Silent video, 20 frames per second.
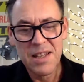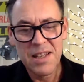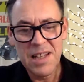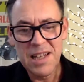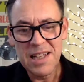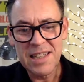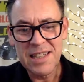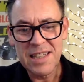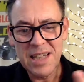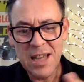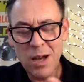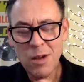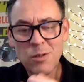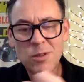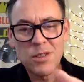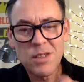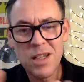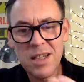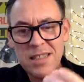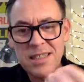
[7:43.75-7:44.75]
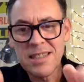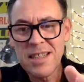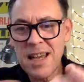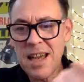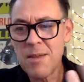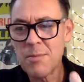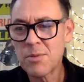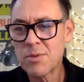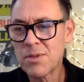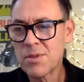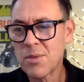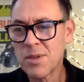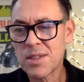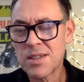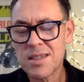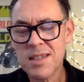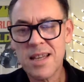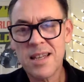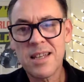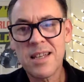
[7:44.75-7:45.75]
the coach isn't able to
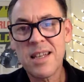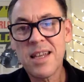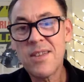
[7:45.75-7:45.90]
understand it.